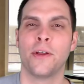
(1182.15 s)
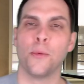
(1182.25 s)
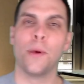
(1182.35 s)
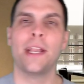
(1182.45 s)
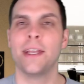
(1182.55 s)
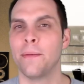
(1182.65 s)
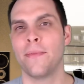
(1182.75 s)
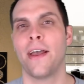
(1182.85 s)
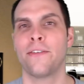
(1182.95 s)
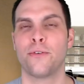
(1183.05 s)
iridium
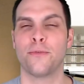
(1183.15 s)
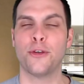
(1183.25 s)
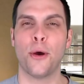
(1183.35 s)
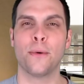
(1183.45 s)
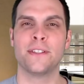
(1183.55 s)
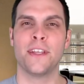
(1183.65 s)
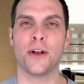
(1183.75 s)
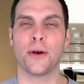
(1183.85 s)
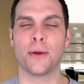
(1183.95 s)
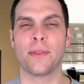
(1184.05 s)
that sort of coats the
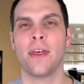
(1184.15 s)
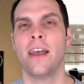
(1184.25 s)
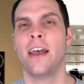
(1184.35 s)
earth.